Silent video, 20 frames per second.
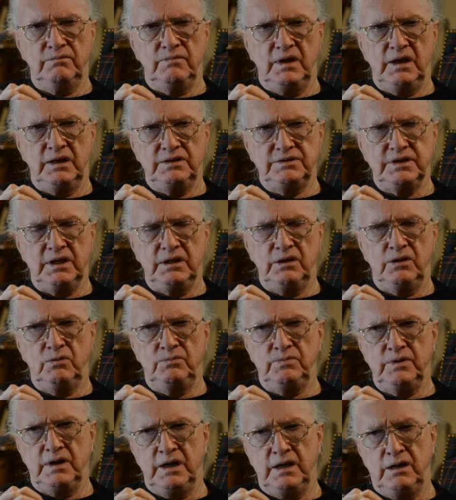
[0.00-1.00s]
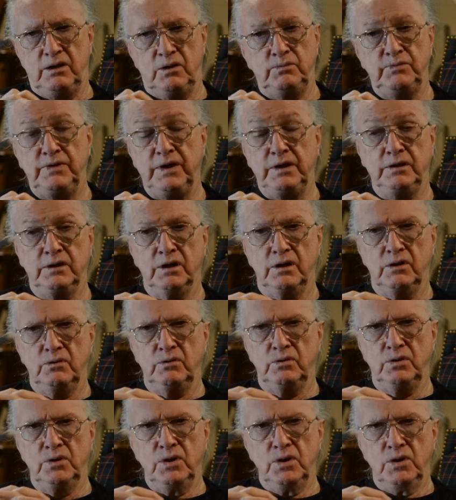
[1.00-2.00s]
I'd say I hope they
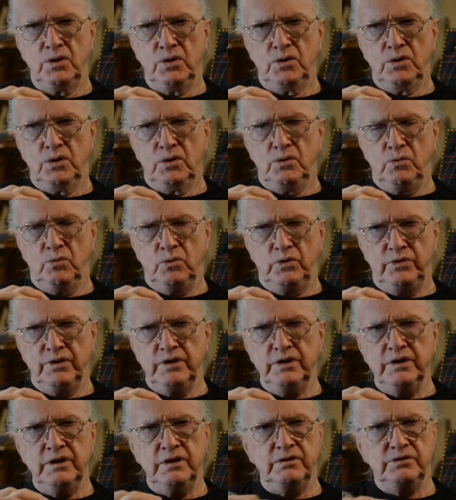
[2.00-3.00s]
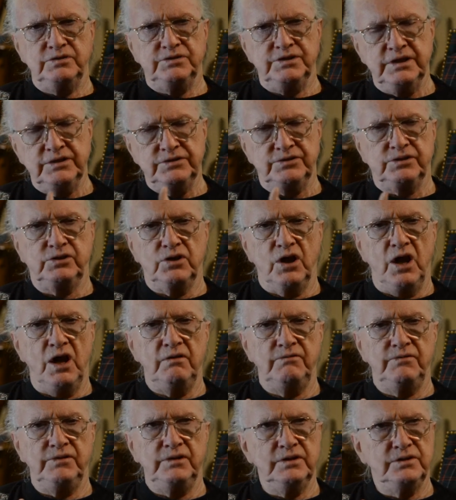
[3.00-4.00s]
go with an inner sense of
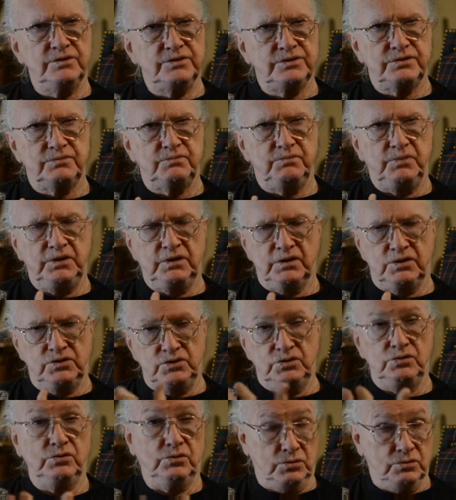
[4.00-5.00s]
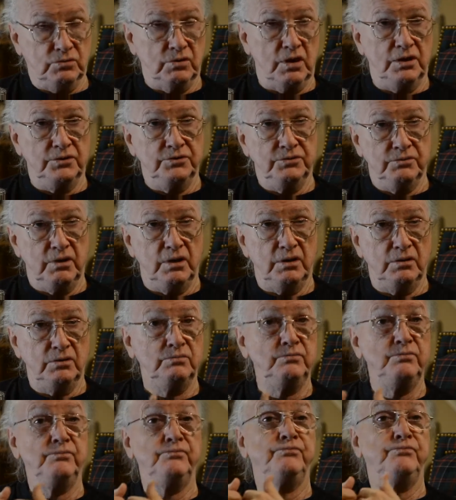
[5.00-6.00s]
confidence, because you're on your
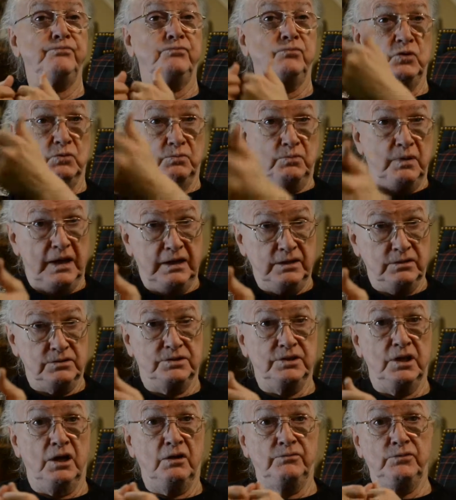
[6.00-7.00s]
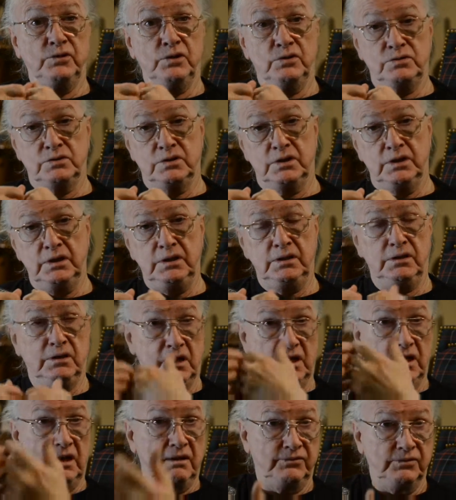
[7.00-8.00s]
own. You're by yourself usually. You
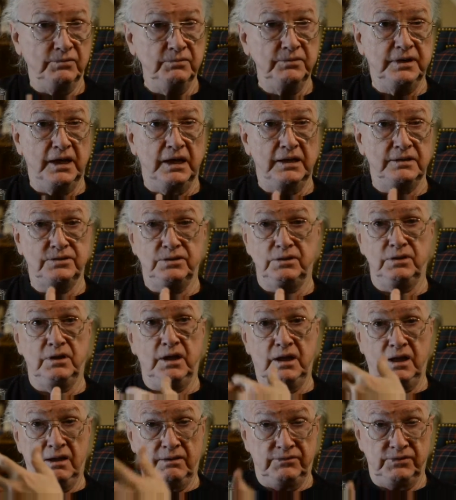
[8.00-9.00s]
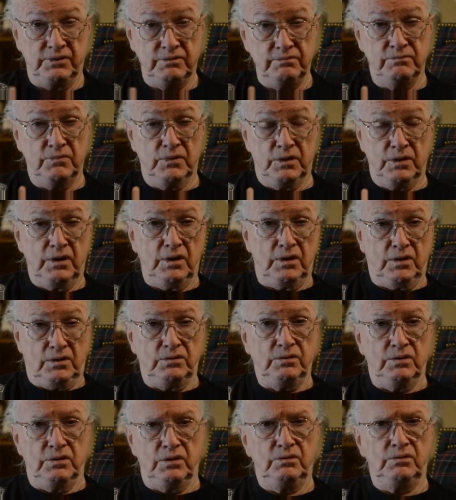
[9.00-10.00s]
got to have some guts. You got to have some,
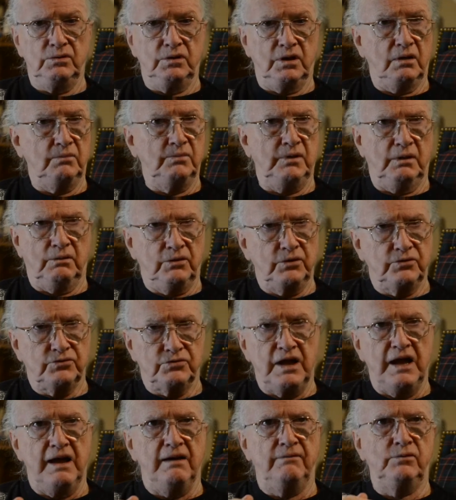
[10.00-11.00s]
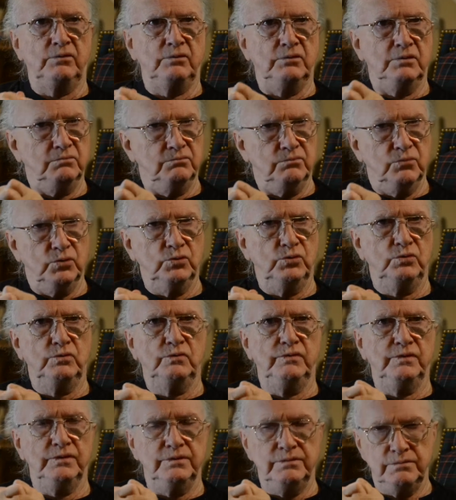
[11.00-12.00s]
you got to be able to travel and
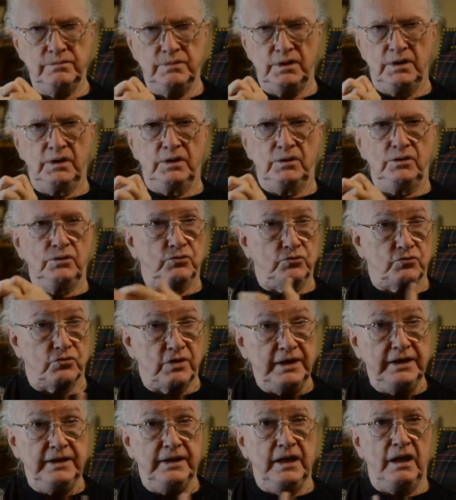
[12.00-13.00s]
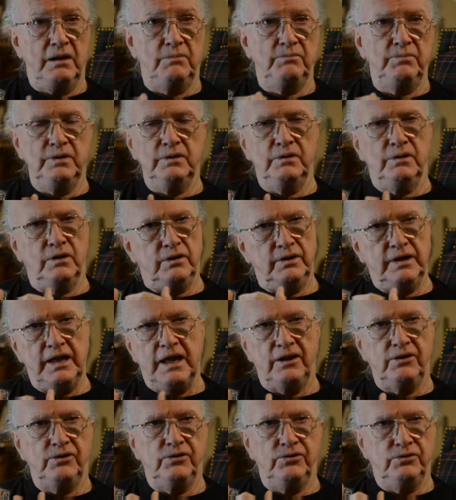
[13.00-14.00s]
move and train up and learn
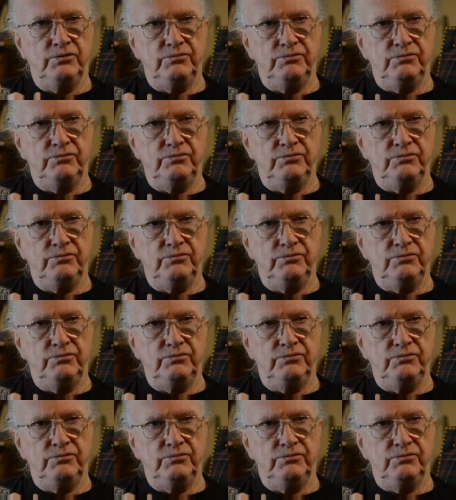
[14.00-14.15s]
how to,